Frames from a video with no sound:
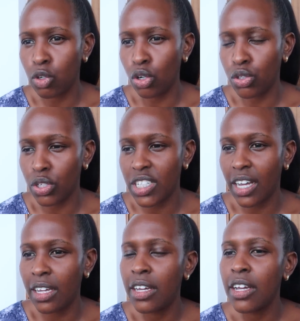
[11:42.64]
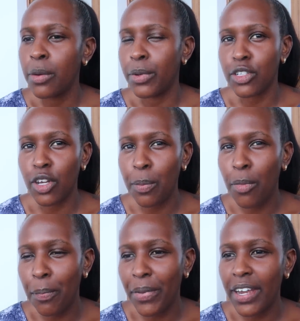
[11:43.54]
goddaughter. I'm just gonna
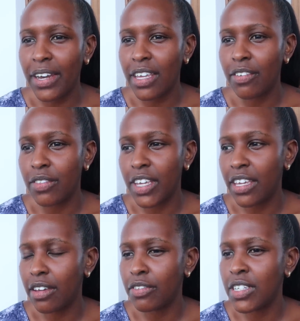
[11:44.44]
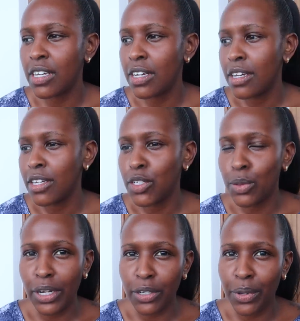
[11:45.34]
pop in, give the gift,
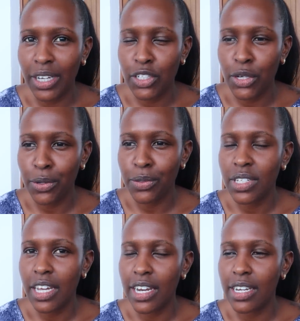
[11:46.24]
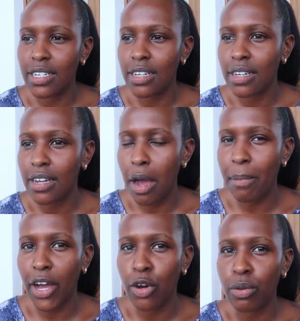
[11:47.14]
do a quick toast, and
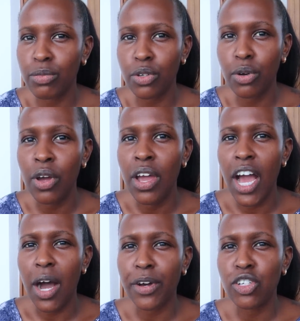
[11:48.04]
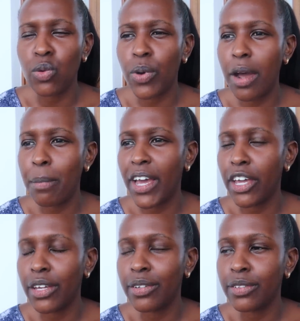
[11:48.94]
come back home. So I want to wear
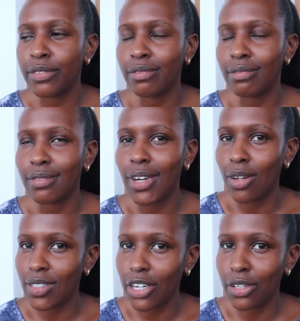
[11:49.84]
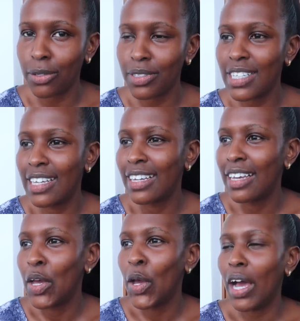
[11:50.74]
my outside clothes
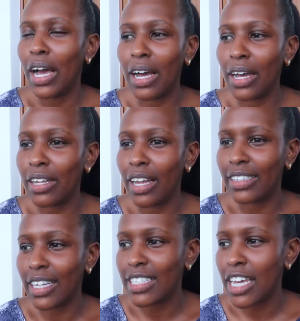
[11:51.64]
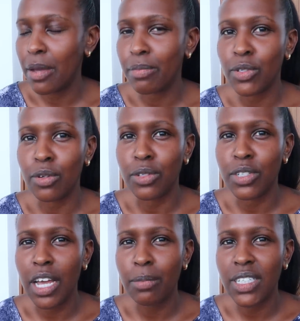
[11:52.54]
at that time. So
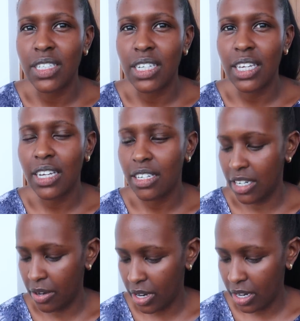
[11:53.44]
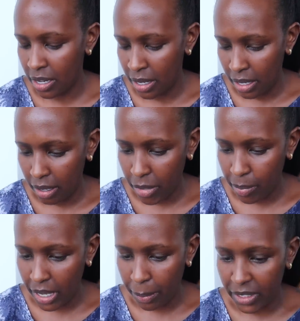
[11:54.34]
today I'm just sitting in a dera,
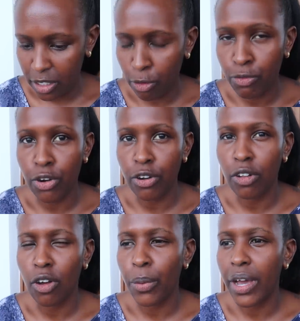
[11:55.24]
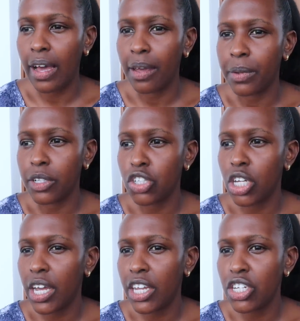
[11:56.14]
maybe up until 4 o'clock, where I will
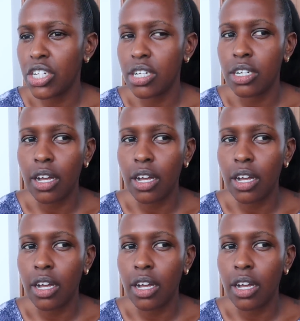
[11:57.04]
change